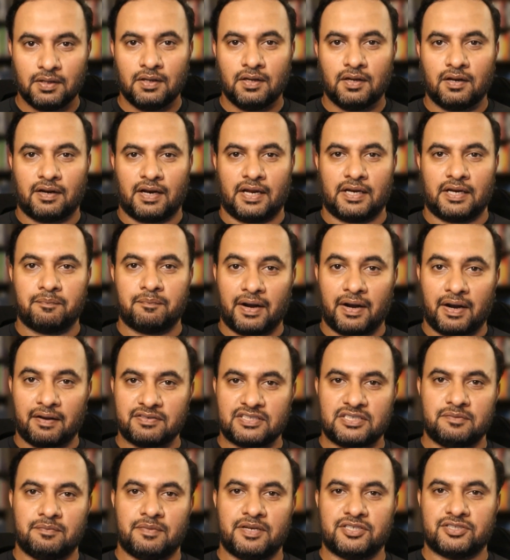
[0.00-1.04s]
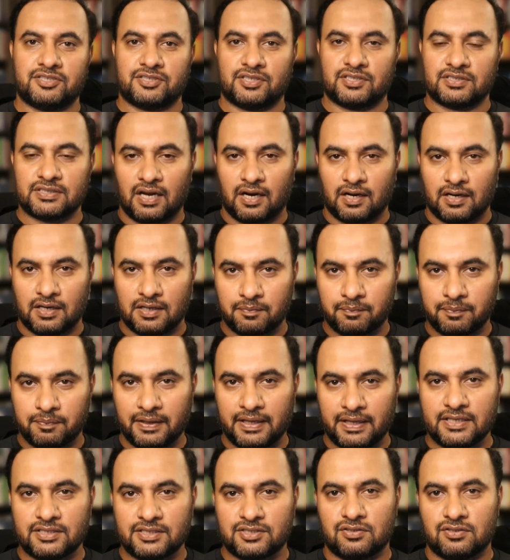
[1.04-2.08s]
Right? Privacy measures are in
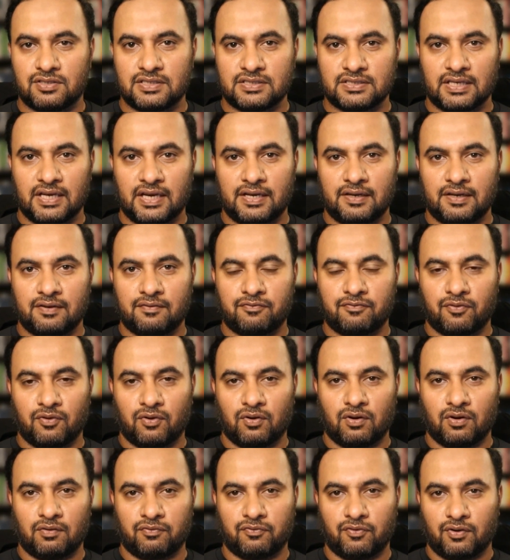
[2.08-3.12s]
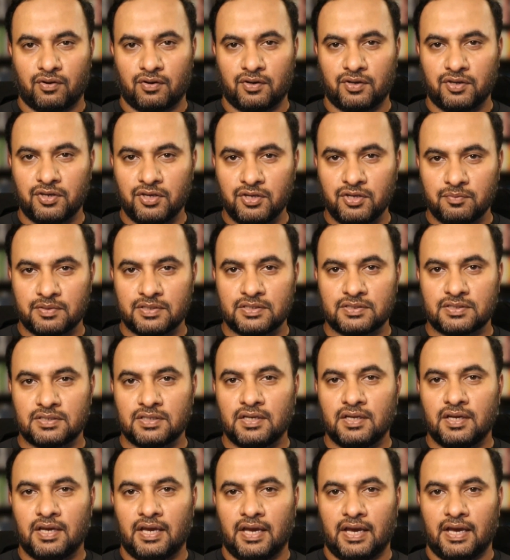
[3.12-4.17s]
place to design for humans,
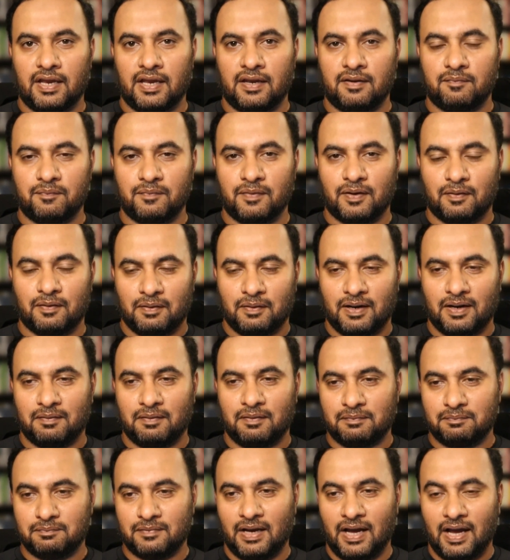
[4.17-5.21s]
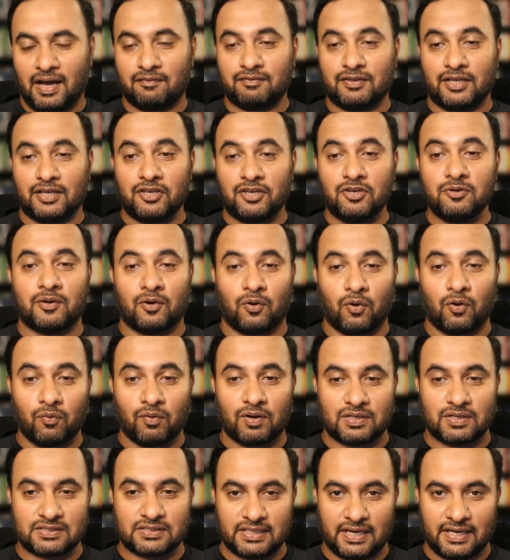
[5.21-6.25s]
and have the human
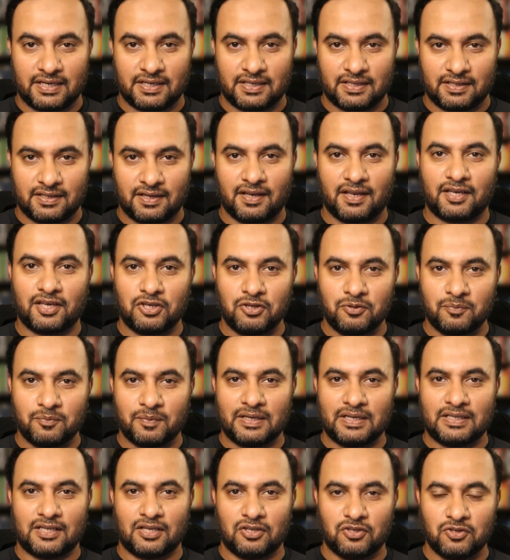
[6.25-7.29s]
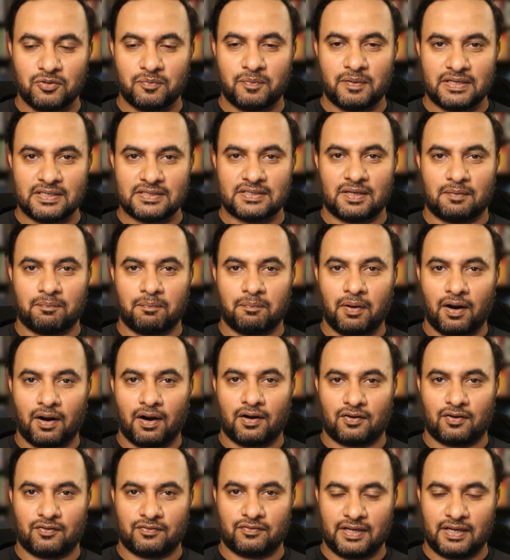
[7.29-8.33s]
oversight in there. Like, human in the loop is a
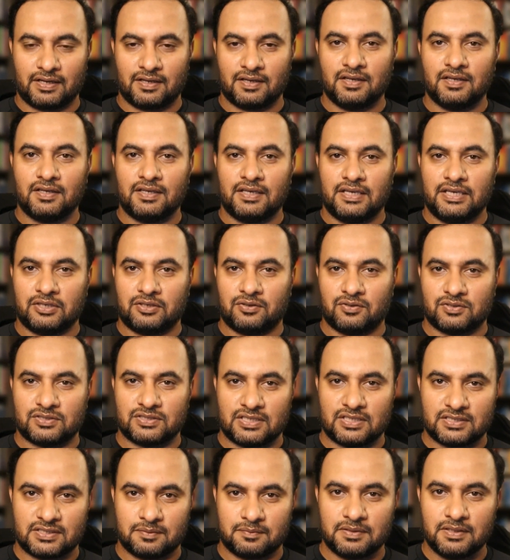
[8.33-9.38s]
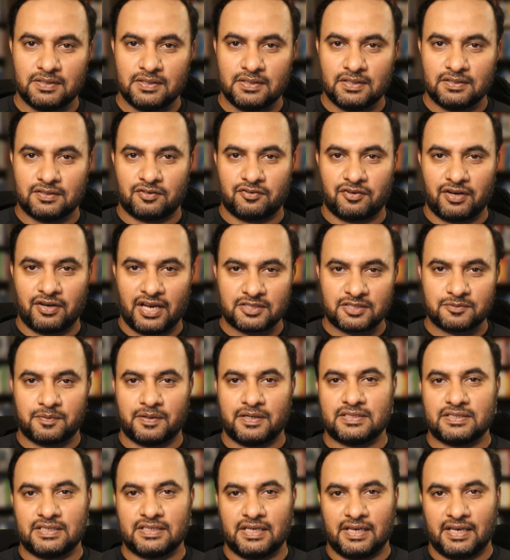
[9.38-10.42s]
part of that ecosystem, the
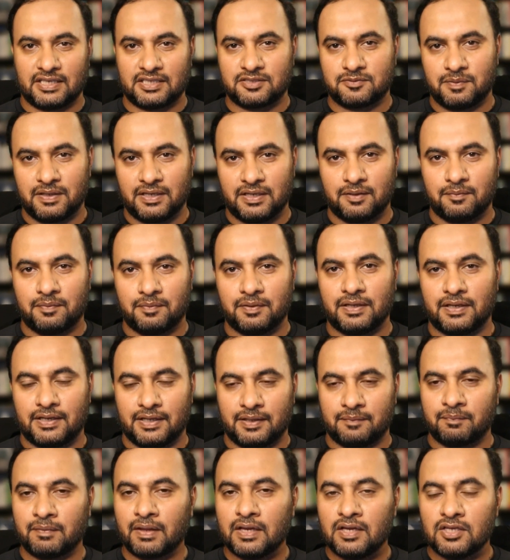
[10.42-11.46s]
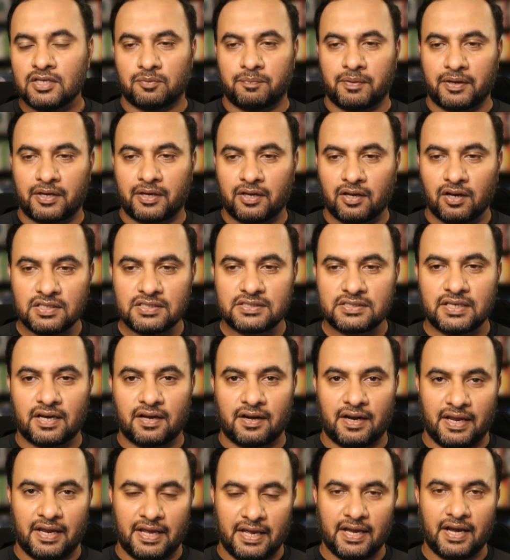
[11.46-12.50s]
transparency and explainability. So because they
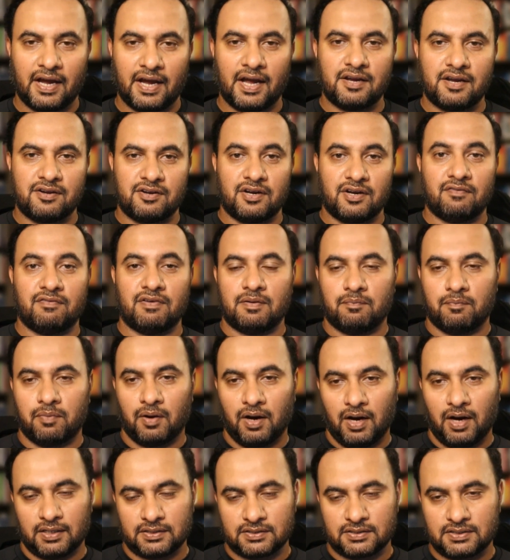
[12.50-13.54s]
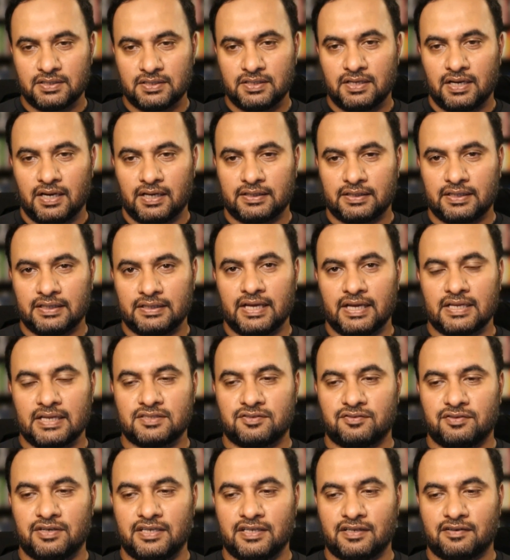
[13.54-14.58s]
are AI driven bots, I think that's
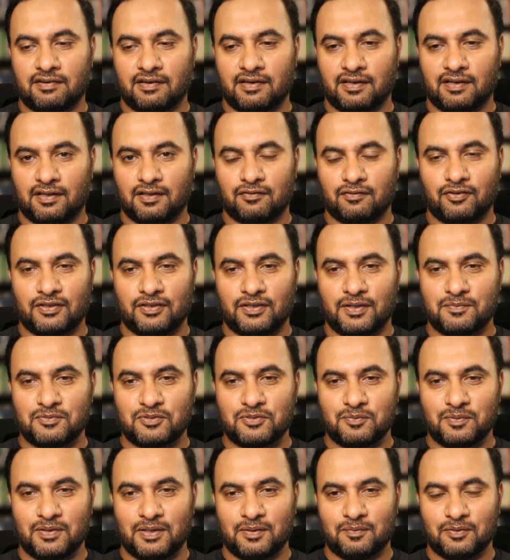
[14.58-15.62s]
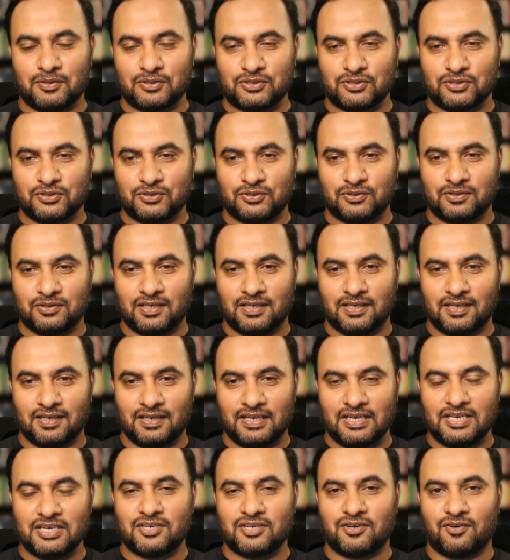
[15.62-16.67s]
really critical for them to be able to
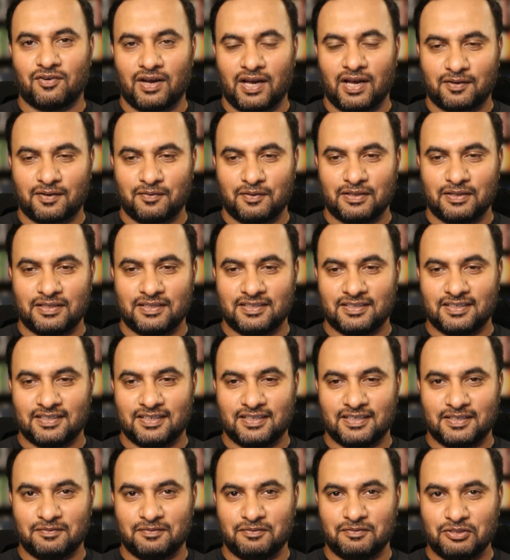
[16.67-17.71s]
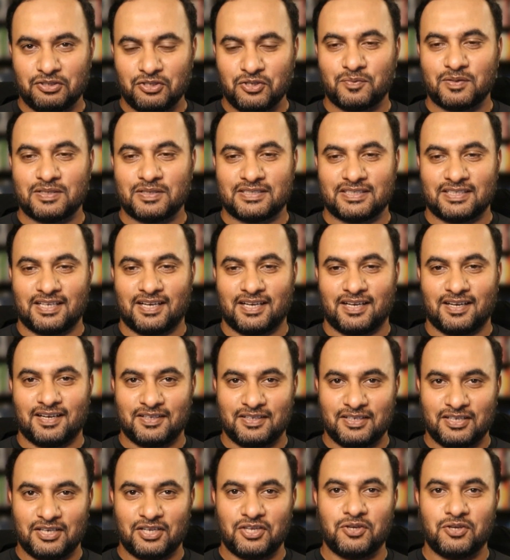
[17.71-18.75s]
interact with humans in a
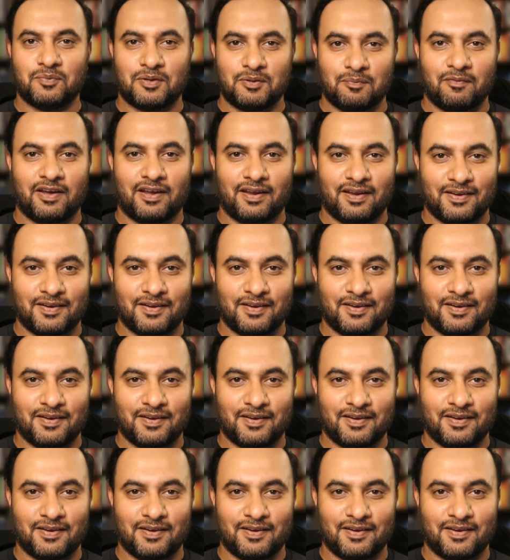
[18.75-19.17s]
human way.